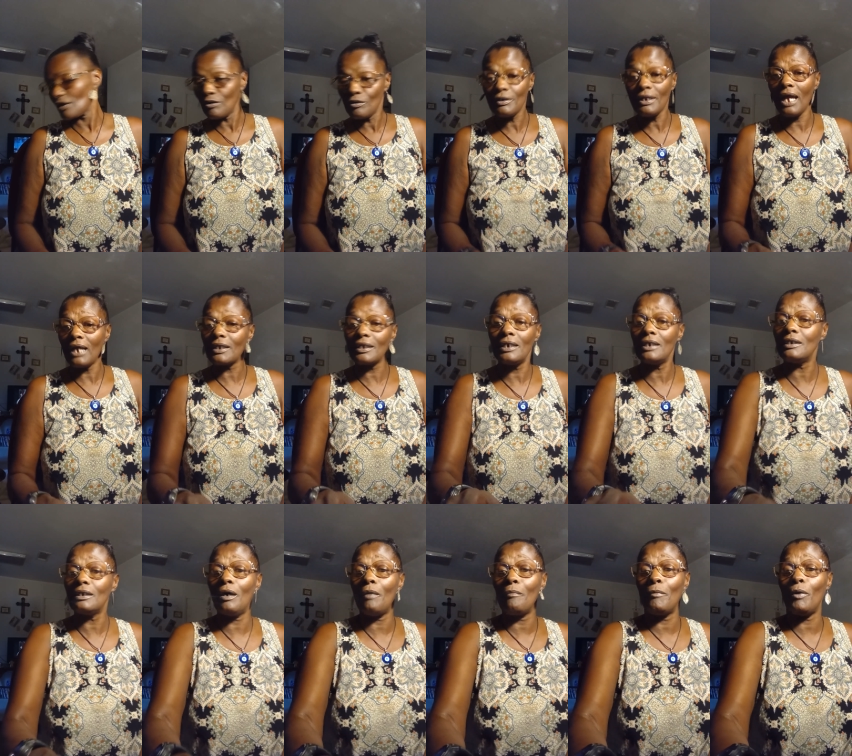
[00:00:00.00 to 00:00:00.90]
You're not
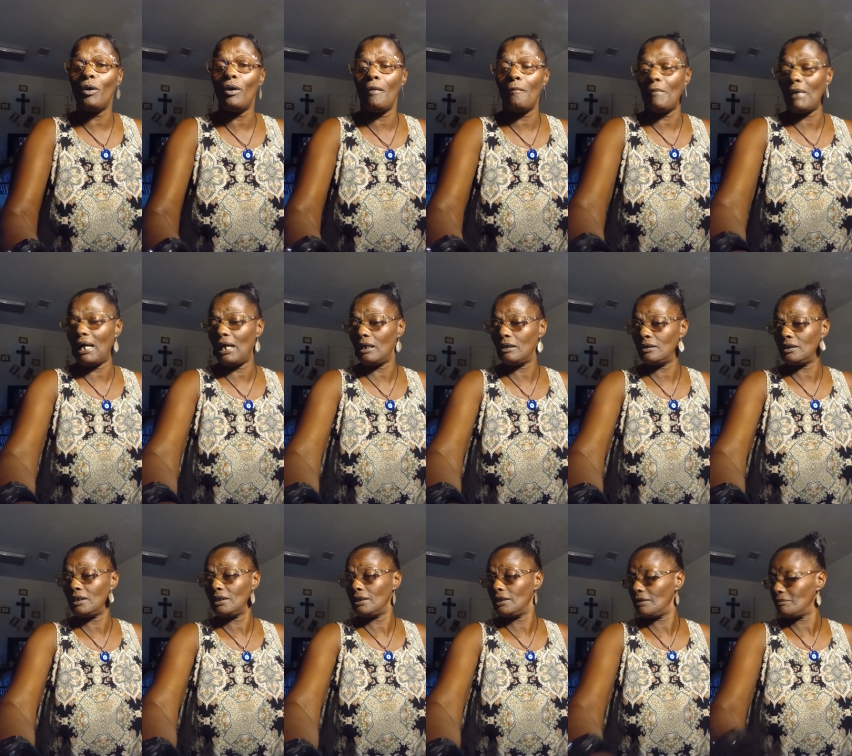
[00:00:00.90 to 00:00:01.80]
getting no more of my
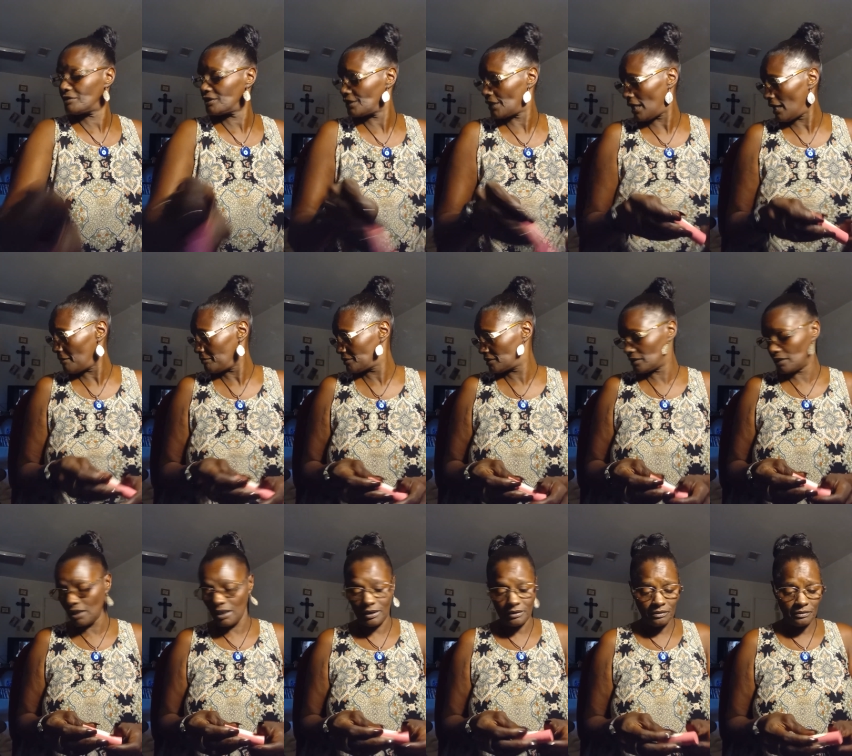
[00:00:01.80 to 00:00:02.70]
uh, lip chap,
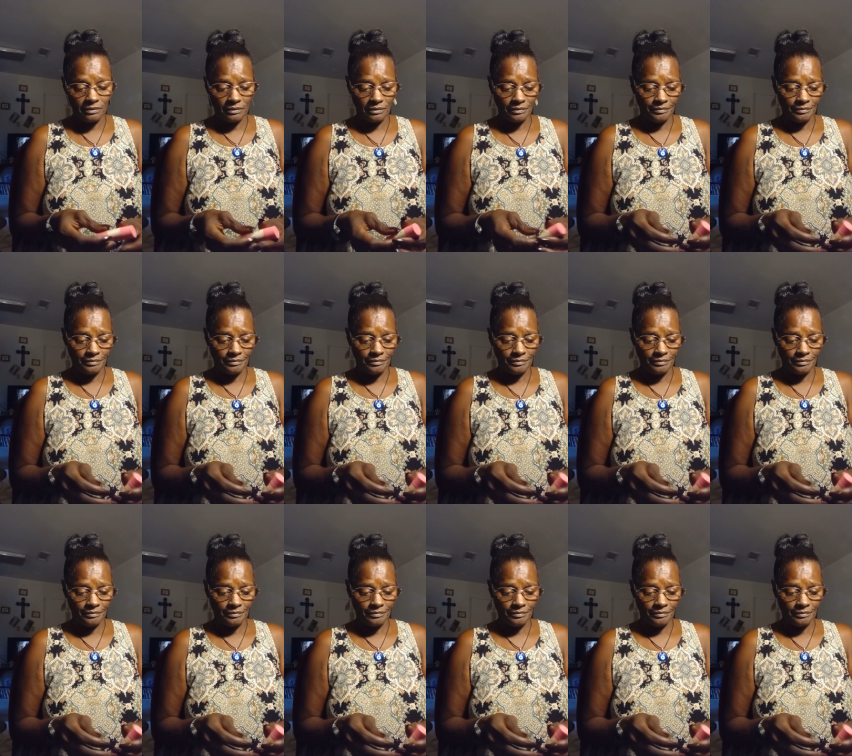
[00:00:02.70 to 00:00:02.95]
son.